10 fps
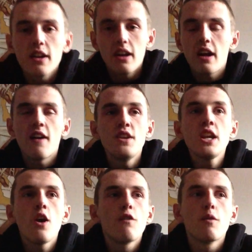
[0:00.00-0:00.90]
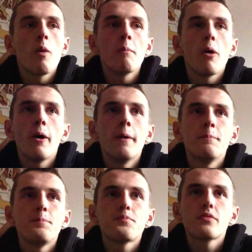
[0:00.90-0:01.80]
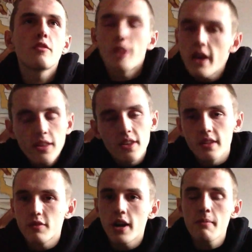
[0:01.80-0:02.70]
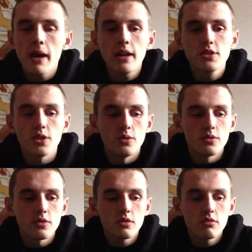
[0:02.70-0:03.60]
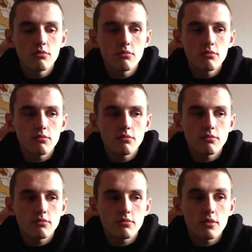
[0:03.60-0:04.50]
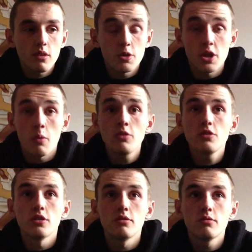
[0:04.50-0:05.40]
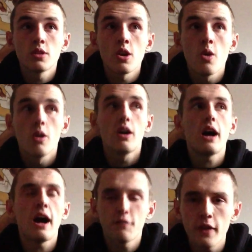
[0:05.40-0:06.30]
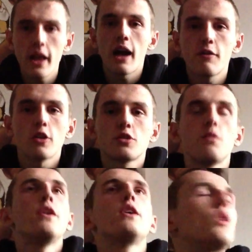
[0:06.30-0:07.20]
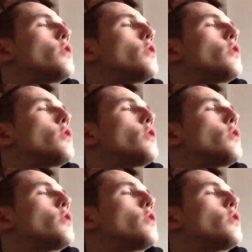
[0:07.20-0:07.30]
like, a video for one point, for anything, for any milestones, which I want to. So, I think I've got something